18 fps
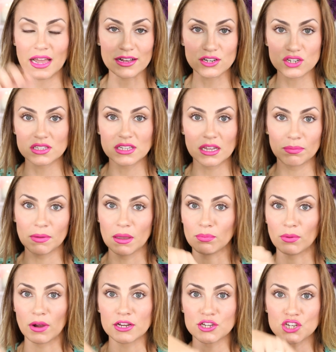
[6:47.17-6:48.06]
I just take
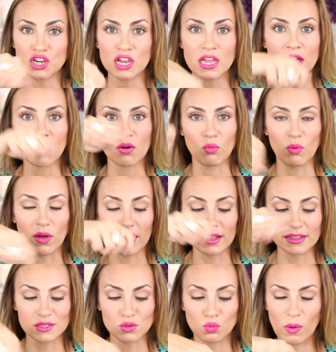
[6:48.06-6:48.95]
my brush
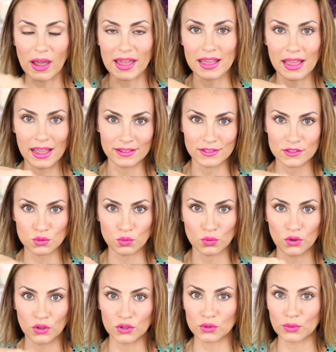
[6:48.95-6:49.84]
while it's wet and
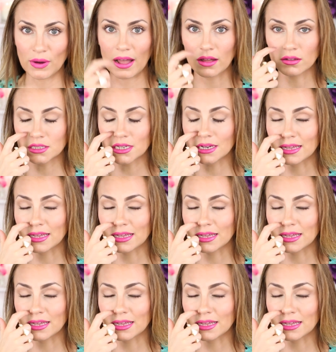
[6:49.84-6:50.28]
swirl it around,